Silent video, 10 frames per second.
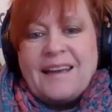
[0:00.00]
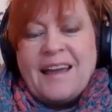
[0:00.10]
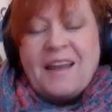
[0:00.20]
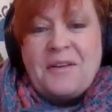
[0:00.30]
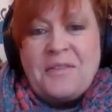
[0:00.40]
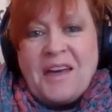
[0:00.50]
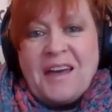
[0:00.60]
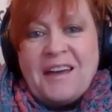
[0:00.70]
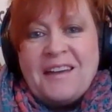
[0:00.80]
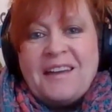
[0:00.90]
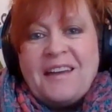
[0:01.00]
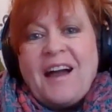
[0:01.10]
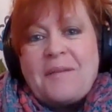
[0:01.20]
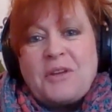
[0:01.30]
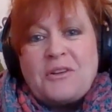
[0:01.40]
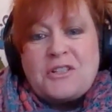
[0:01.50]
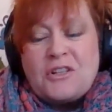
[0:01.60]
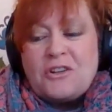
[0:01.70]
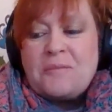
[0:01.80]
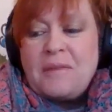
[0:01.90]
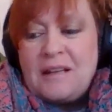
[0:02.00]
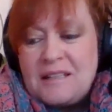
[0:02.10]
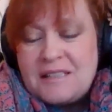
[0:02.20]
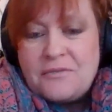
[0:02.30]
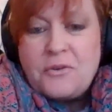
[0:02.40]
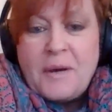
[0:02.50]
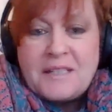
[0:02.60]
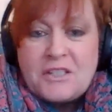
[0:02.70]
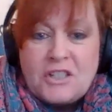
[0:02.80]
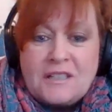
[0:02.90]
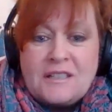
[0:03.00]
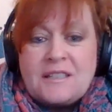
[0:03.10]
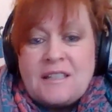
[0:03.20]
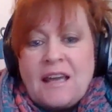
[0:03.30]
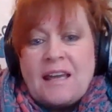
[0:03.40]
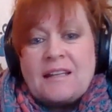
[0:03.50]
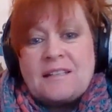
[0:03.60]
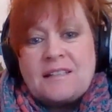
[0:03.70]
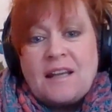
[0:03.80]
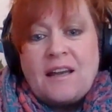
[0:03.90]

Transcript: Hello there. I'm going to look at my list of questions and